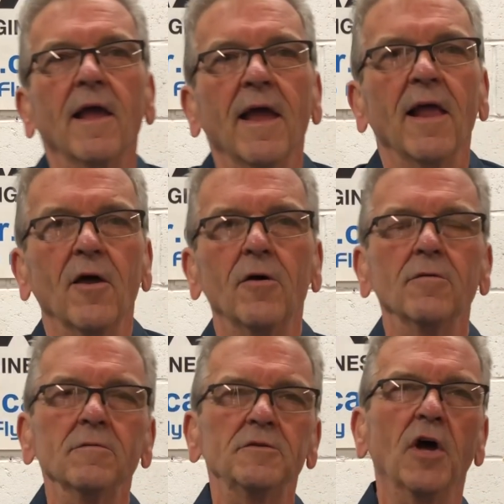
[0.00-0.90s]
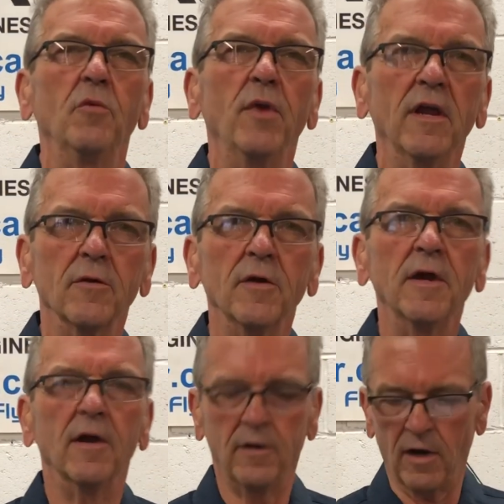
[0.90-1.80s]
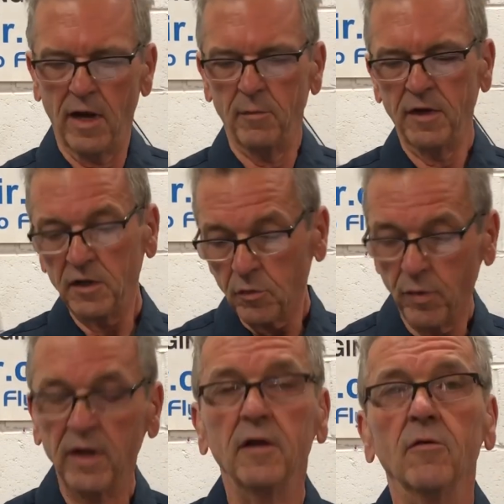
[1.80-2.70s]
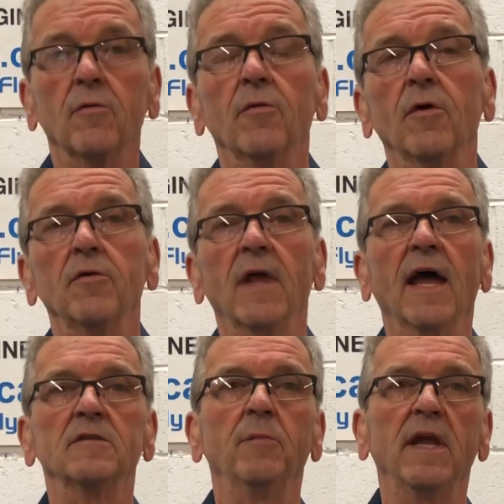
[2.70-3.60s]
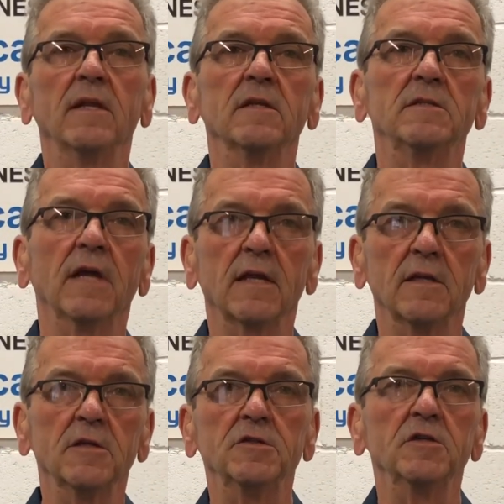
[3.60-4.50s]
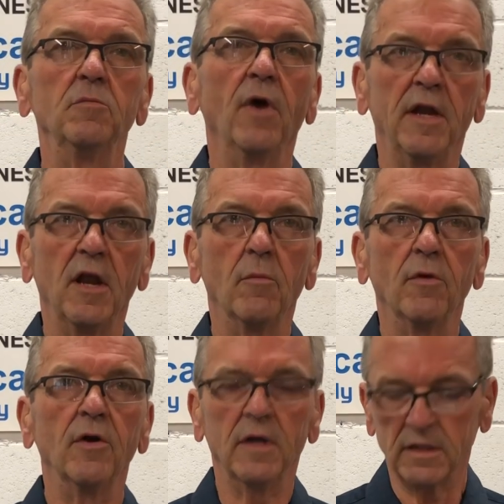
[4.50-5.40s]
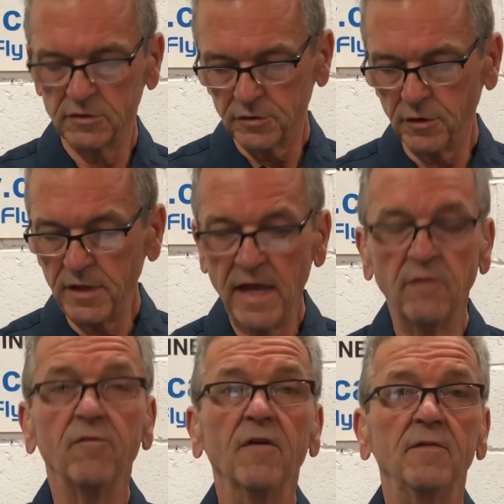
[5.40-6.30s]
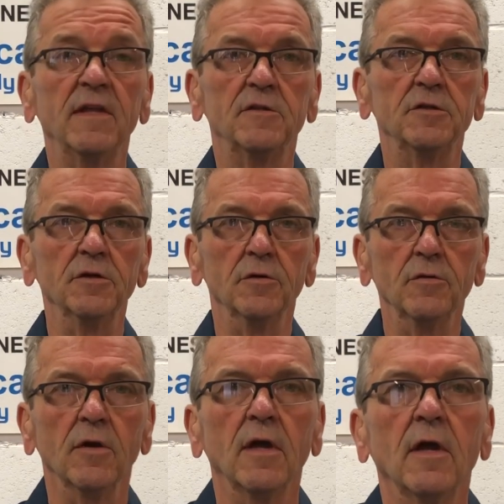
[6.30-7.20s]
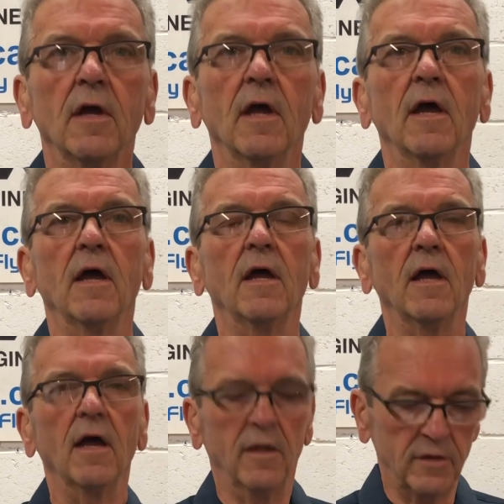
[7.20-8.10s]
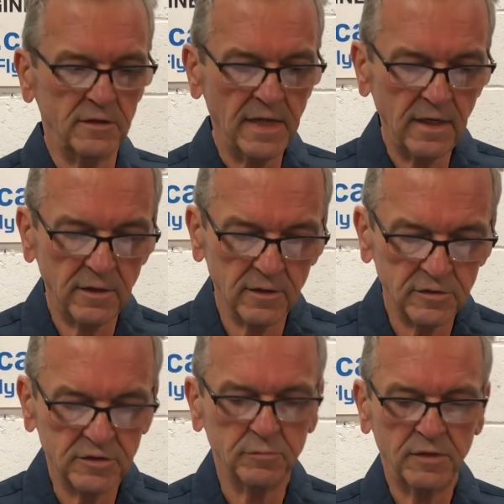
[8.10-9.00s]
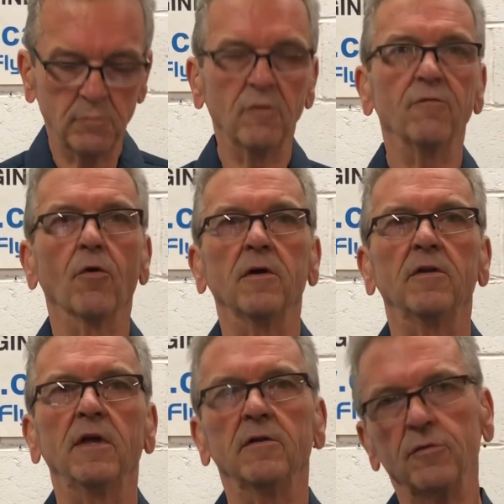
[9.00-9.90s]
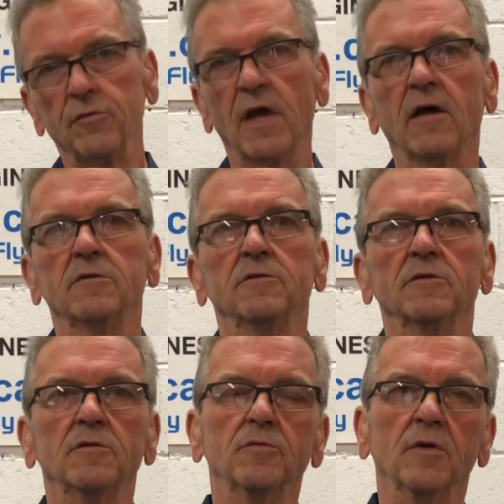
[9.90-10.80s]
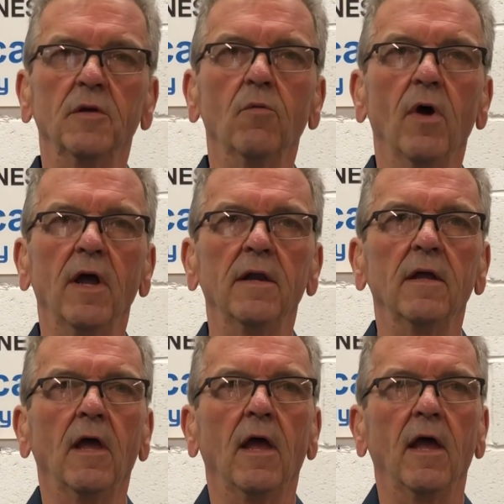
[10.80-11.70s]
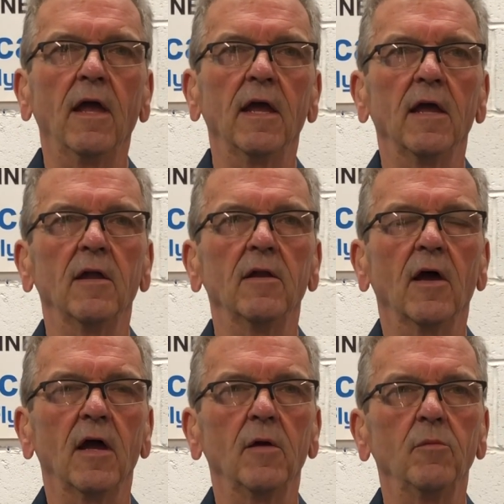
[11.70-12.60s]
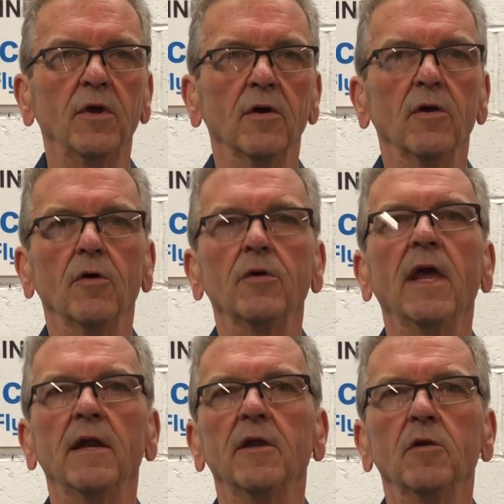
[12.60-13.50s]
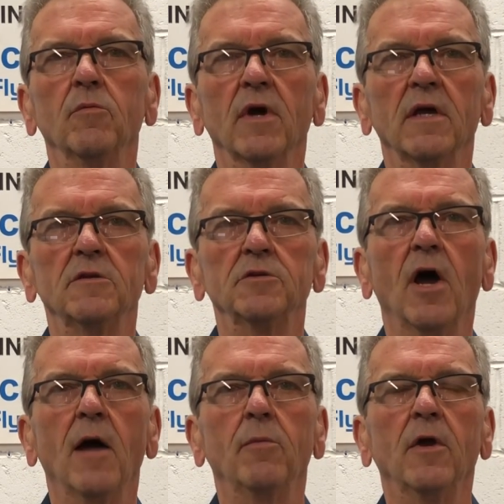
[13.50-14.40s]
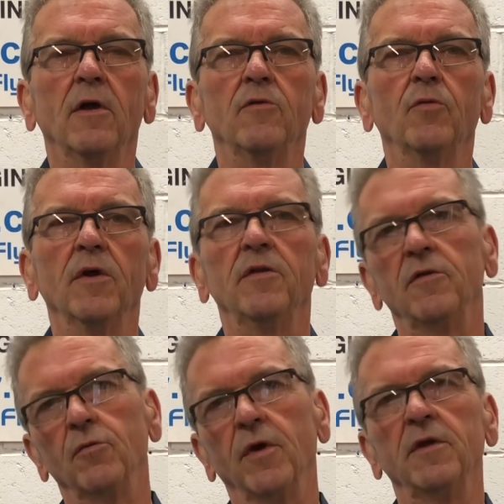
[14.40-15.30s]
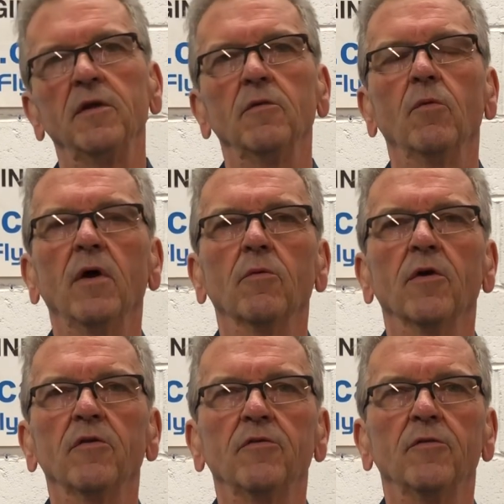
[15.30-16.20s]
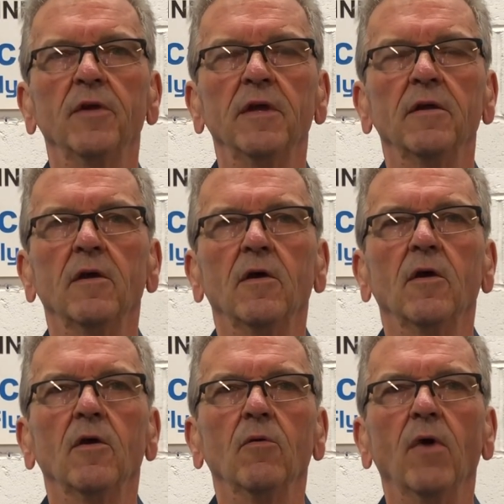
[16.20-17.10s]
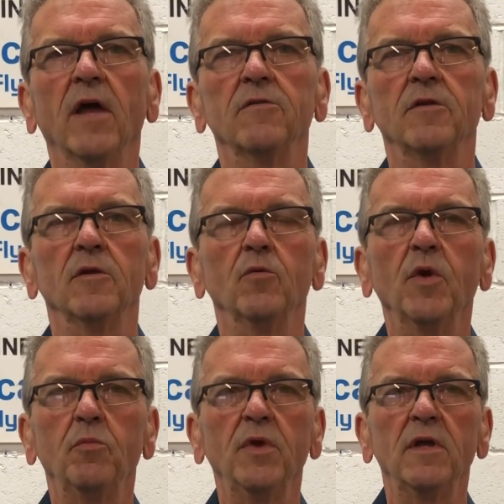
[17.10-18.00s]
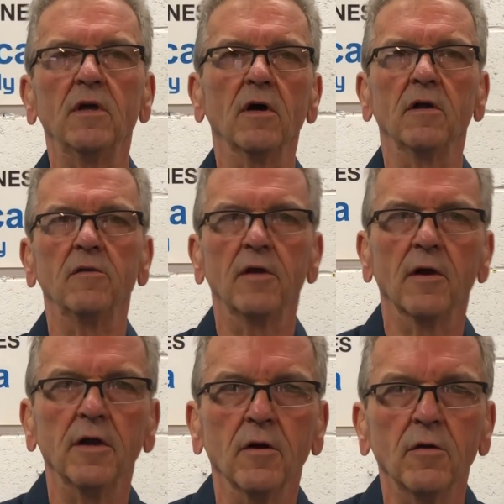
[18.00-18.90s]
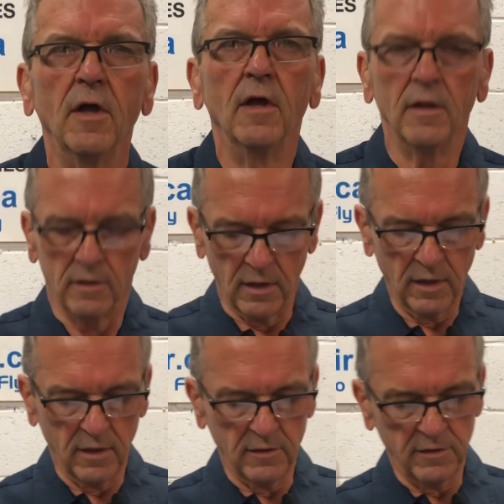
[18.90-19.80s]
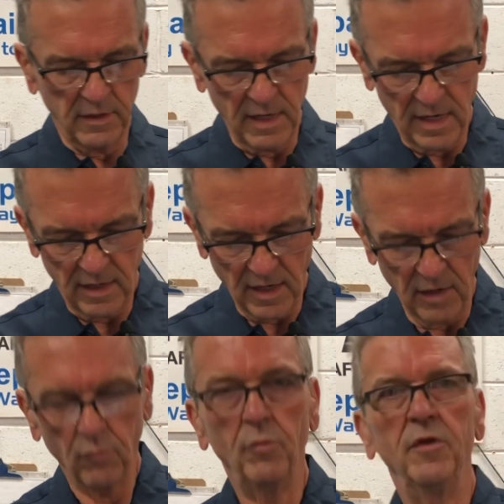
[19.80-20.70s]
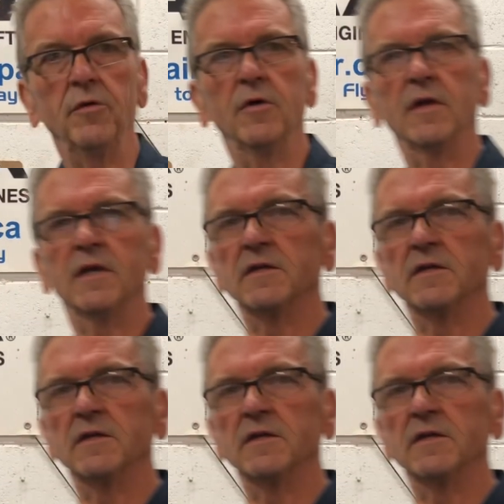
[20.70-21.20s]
Hello, John Baker here. I'm an independent Rotax maintenance technician. My number is 3852. Uh, the date is September 14, 2021, and I'm here located in my shop, 2020 Wentworth Street West in Whitby, Ontario. Uh, today I will be doing an